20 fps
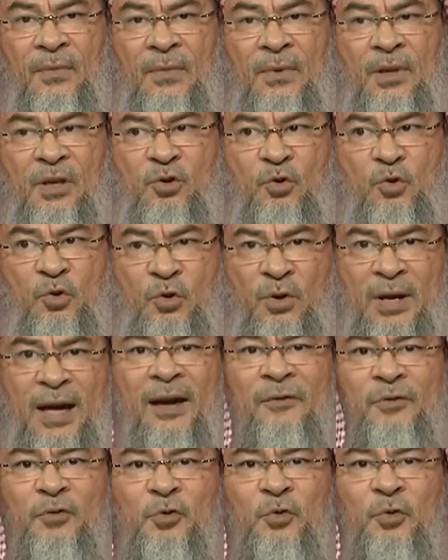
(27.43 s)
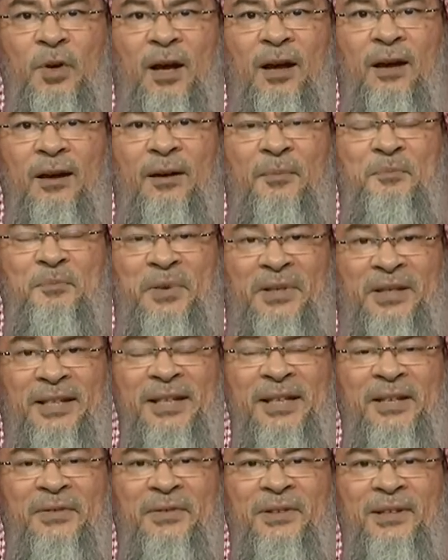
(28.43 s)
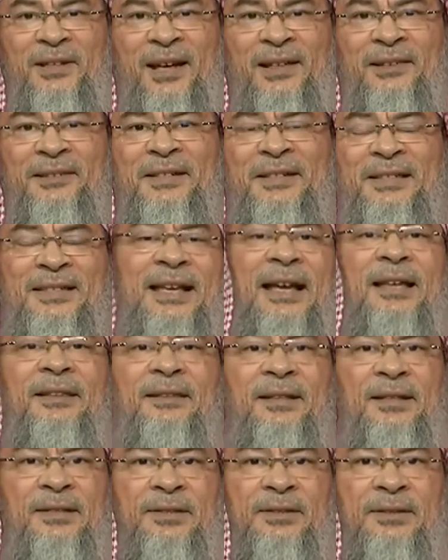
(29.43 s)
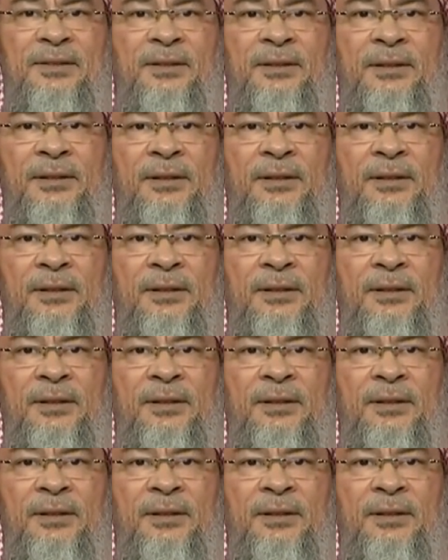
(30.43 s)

So you have to believe and understand this.